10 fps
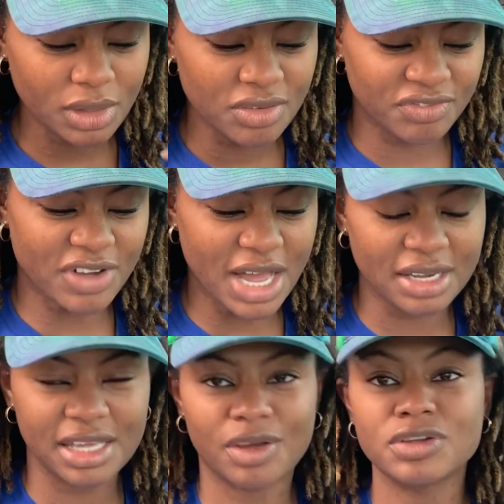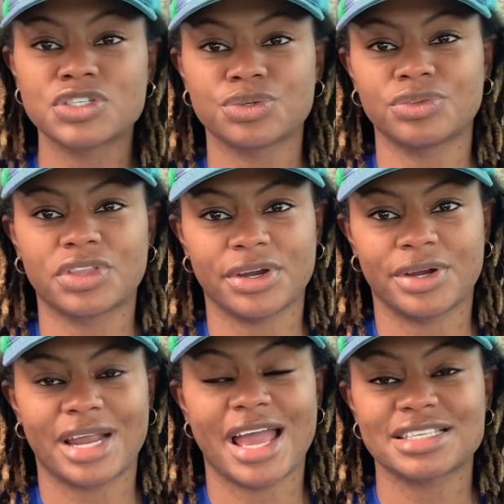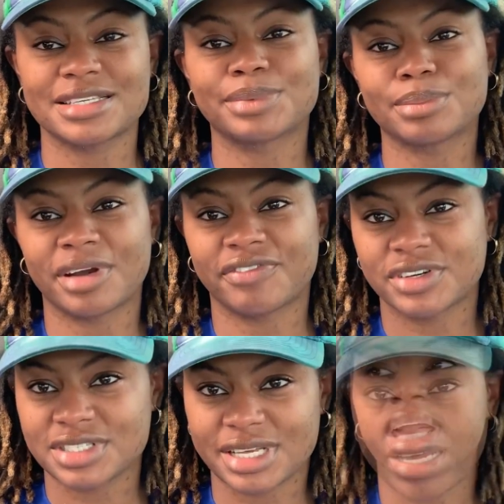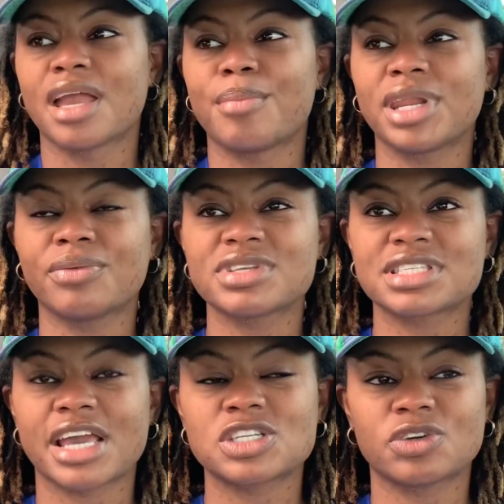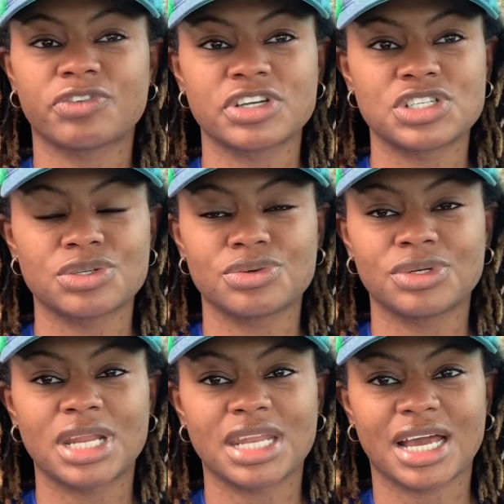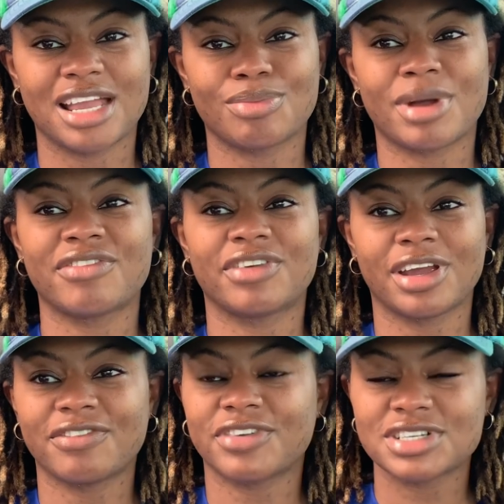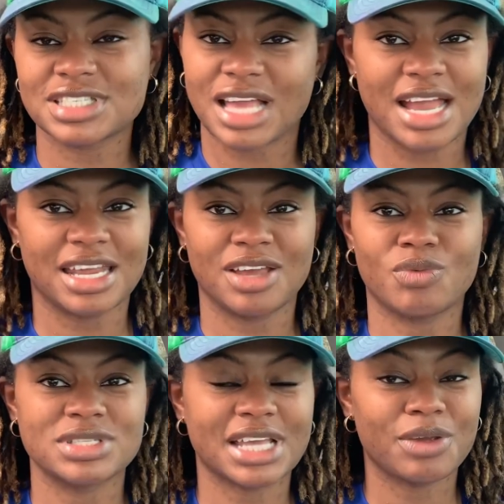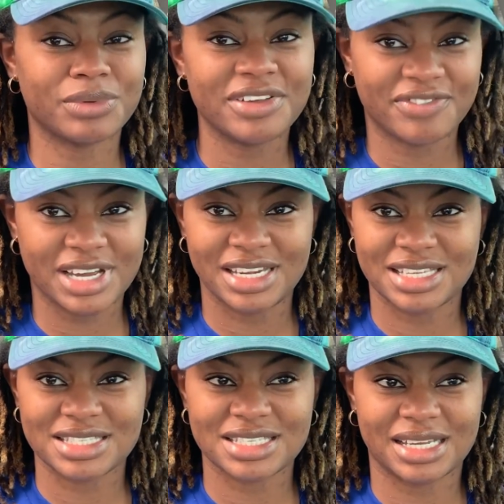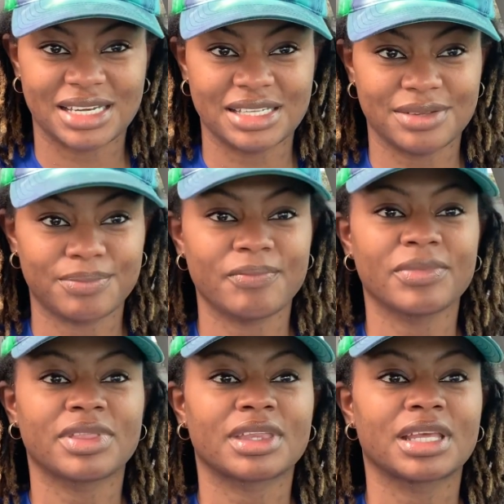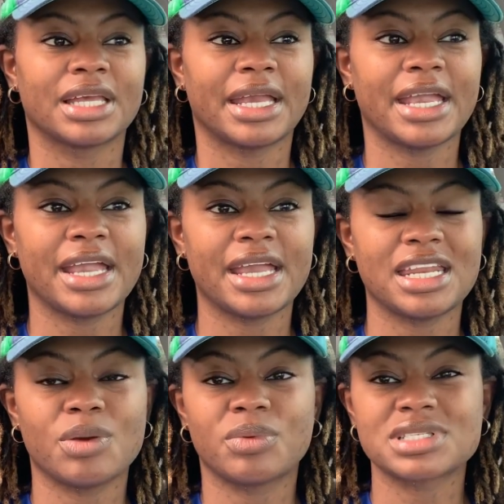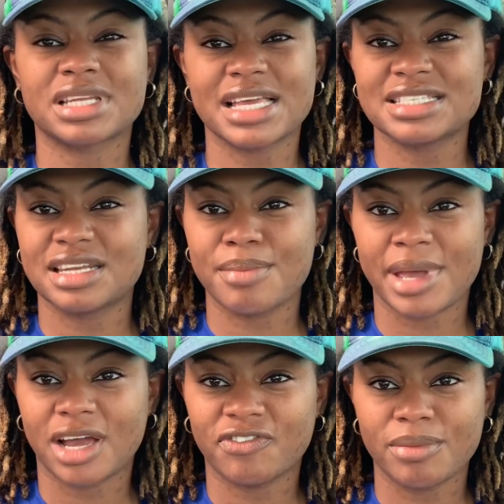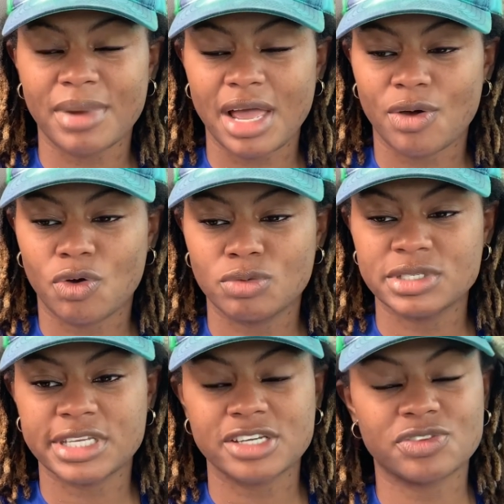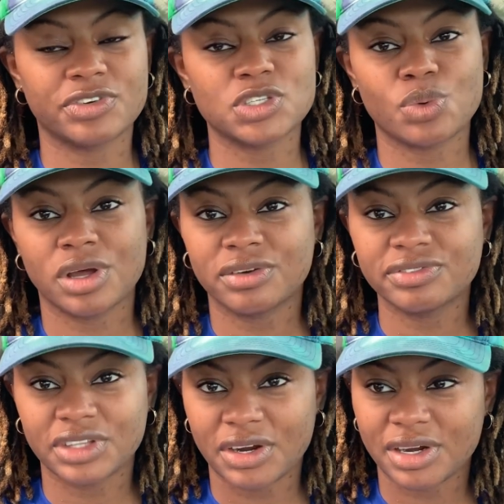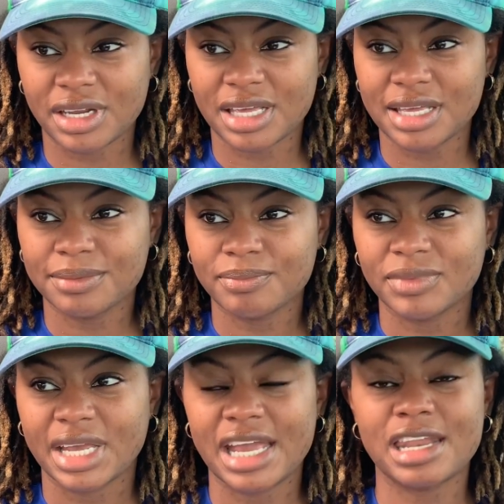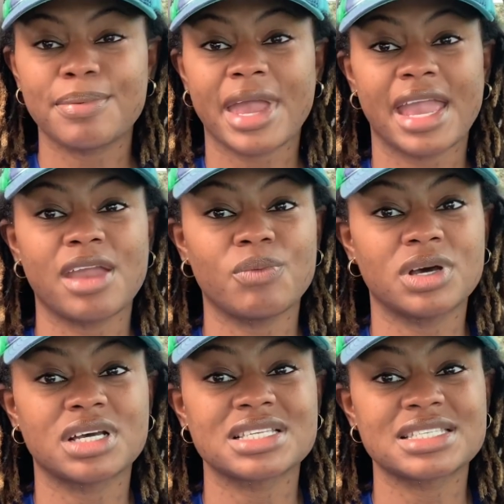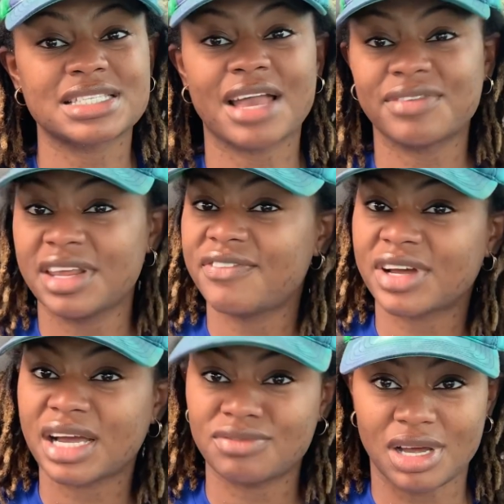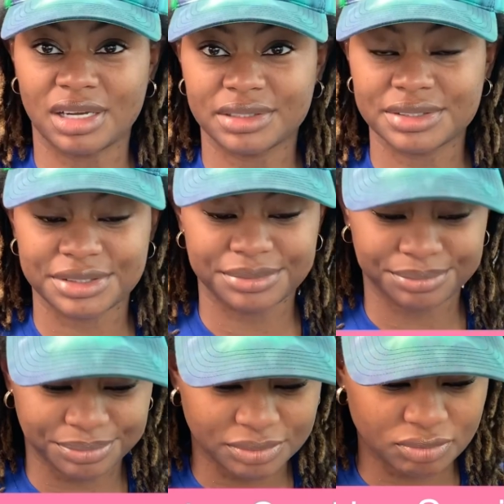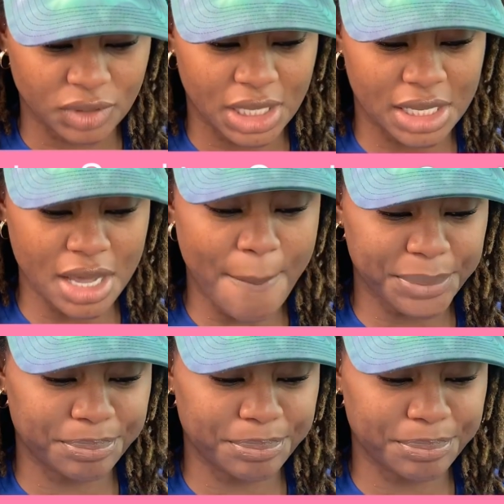Finally, on June 3rd, I accepted my first signing, but it was scheduled for June 9th. My very first signing was a refinance signing. And it was less than a mile from my home, scheduled for 12:30, and the pay was $75. Yep.